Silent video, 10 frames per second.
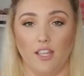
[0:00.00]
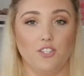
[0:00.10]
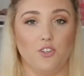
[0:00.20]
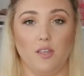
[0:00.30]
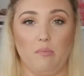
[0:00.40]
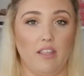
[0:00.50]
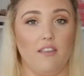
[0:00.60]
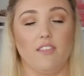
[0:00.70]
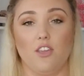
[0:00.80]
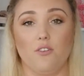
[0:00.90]
truly
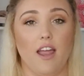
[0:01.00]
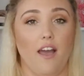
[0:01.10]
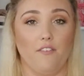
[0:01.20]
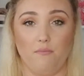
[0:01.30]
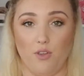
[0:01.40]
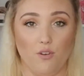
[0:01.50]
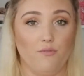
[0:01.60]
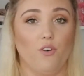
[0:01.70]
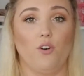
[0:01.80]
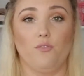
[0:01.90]
believe that you can have a
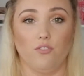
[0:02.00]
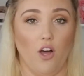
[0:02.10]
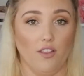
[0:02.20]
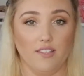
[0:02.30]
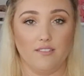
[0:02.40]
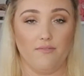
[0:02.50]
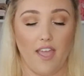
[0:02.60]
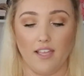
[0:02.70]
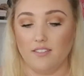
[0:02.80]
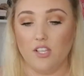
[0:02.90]
beautiful, flawless
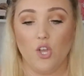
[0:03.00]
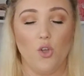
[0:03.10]
face